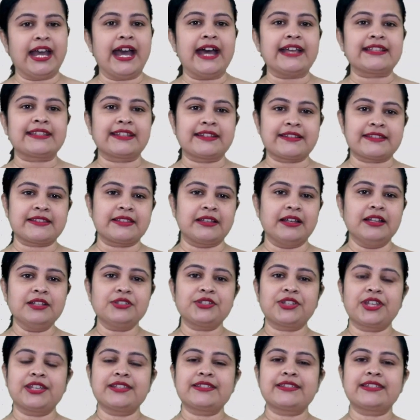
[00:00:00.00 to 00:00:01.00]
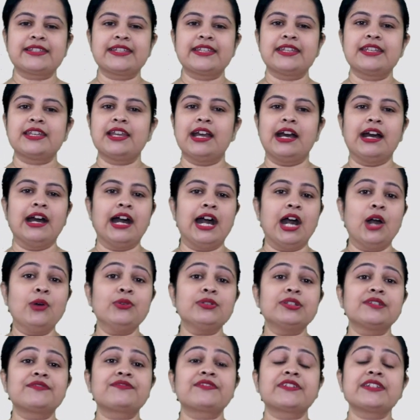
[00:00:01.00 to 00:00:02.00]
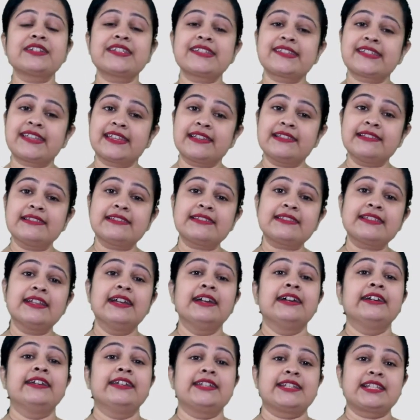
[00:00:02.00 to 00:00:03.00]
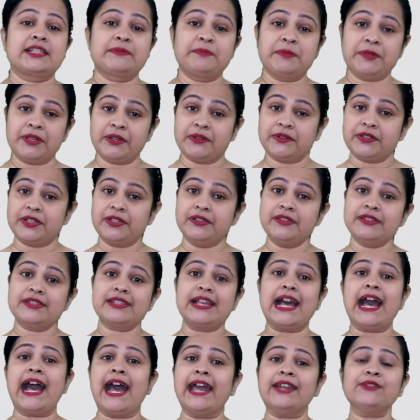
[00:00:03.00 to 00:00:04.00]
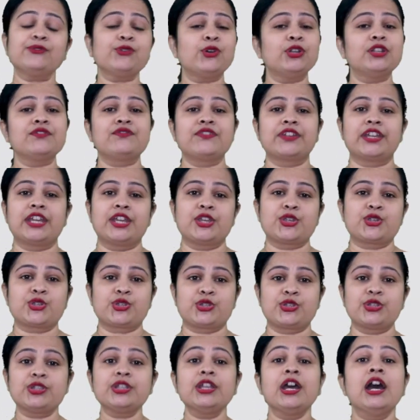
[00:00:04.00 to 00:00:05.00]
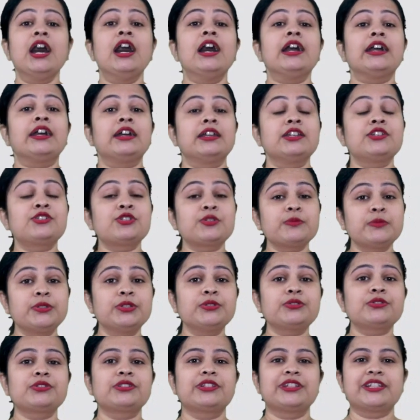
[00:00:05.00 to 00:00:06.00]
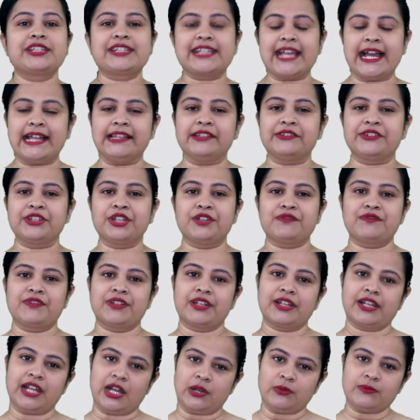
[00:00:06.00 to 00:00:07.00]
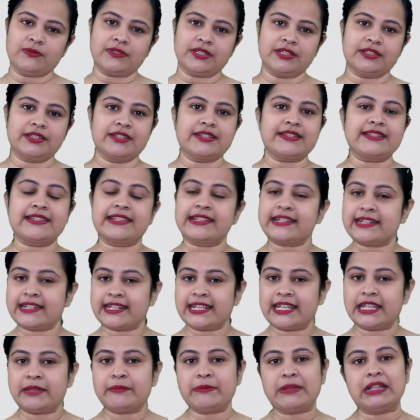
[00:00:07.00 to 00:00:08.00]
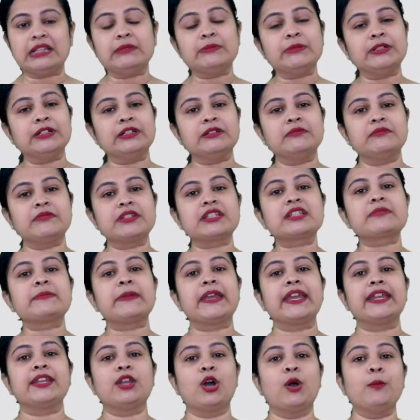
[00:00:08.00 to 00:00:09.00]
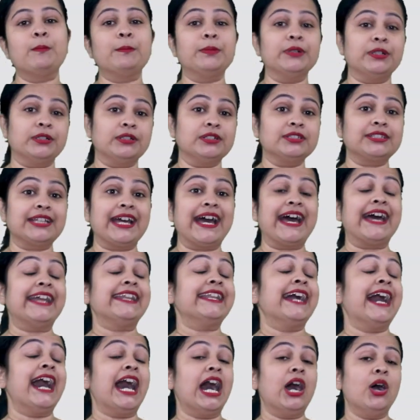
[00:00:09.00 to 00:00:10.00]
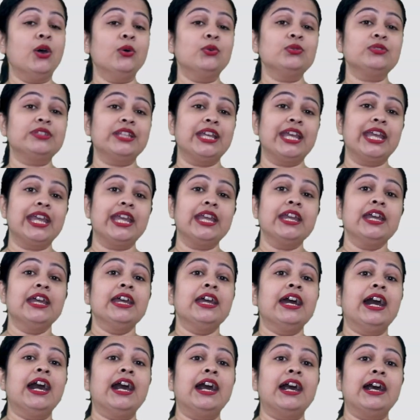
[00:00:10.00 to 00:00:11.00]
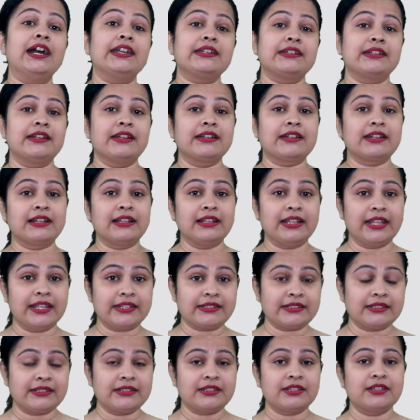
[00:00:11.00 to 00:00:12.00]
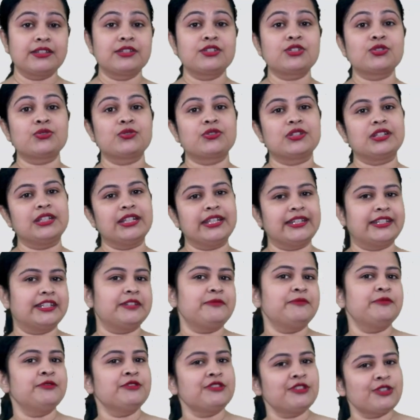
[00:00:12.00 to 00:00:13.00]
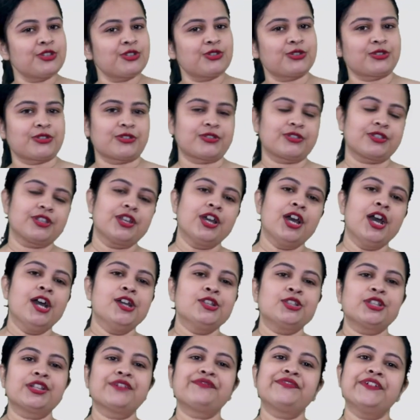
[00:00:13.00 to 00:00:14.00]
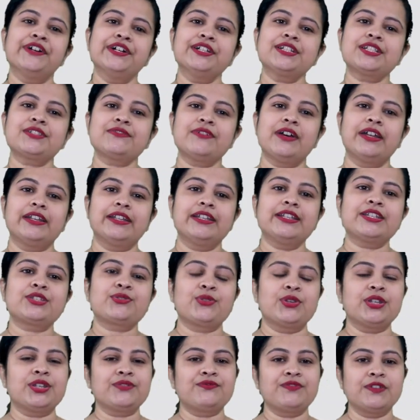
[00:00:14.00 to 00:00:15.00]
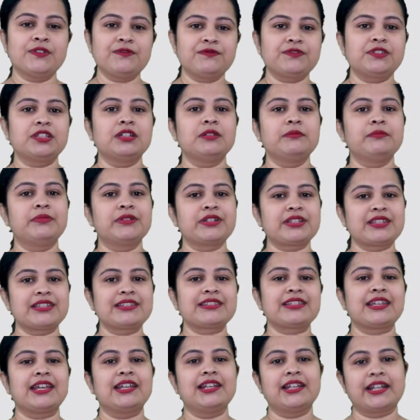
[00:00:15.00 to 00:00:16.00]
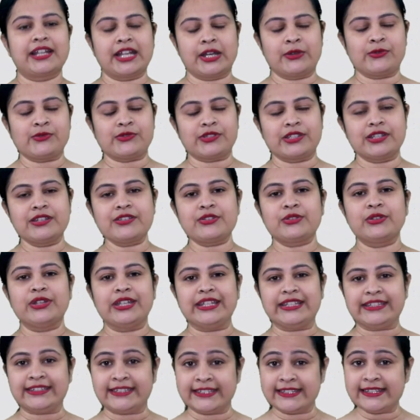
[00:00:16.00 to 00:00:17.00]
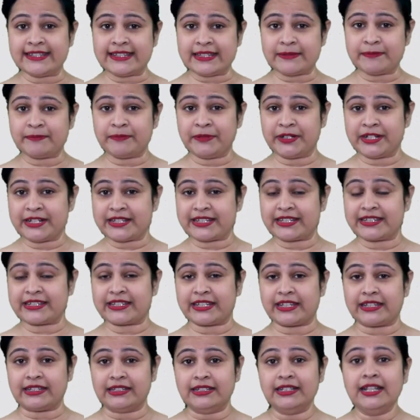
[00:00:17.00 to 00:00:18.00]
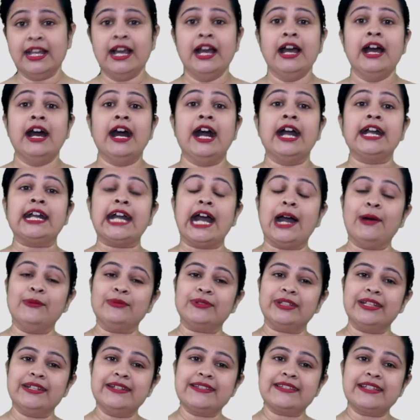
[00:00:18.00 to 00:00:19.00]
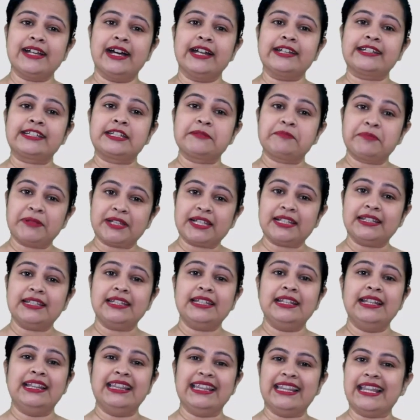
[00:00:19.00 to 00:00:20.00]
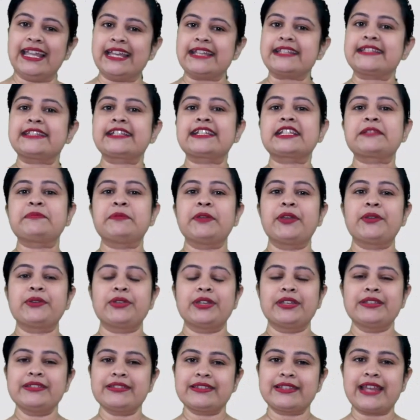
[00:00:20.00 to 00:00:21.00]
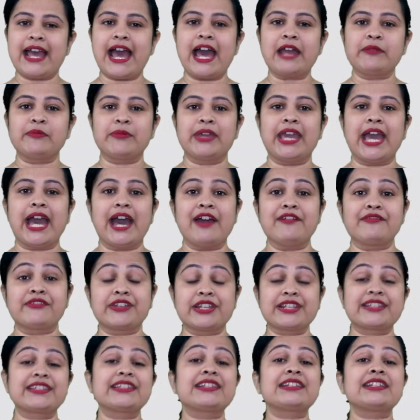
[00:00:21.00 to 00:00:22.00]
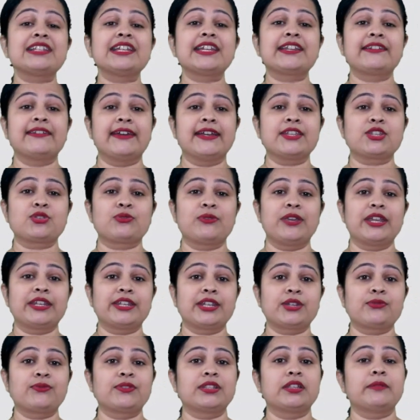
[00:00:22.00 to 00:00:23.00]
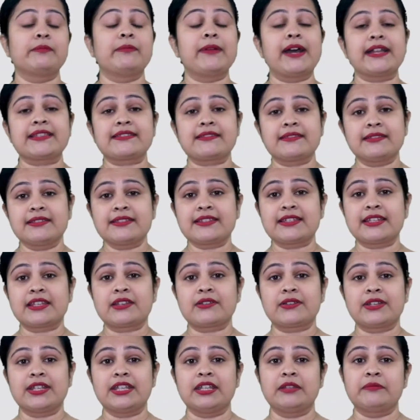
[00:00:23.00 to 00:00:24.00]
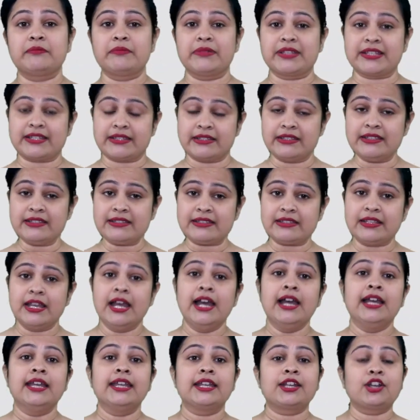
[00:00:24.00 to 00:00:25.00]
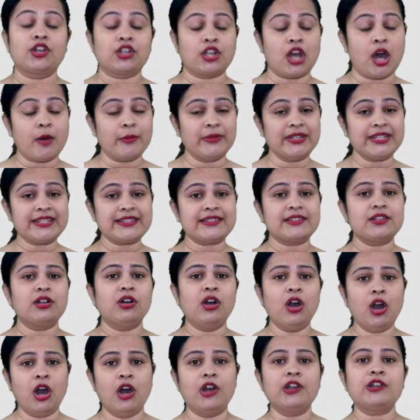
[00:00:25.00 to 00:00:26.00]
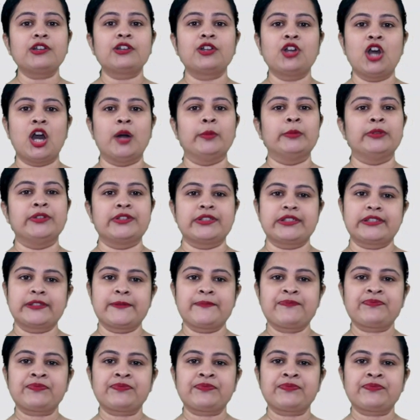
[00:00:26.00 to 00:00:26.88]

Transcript: As a result, you can see how different skills, experience, and qualification contribute to the salary of an accountant in Sydney, Melbourne, Brisbane, or Perth, and how they are related to related positions. So the first one is 25th percentile accountant. So in this percentile, accountants are typically less experienced and may have recently graduated with a bachelor's degree in business, economics or commerce.